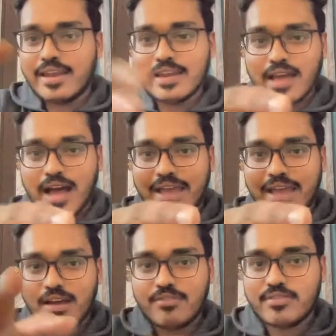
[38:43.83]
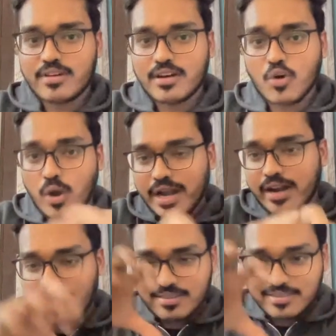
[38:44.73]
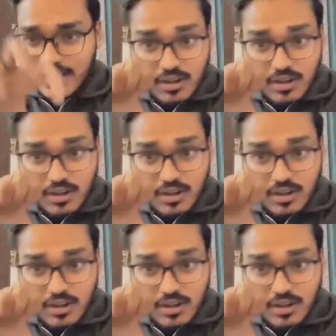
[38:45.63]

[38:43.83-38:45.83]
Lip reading: And I have collated a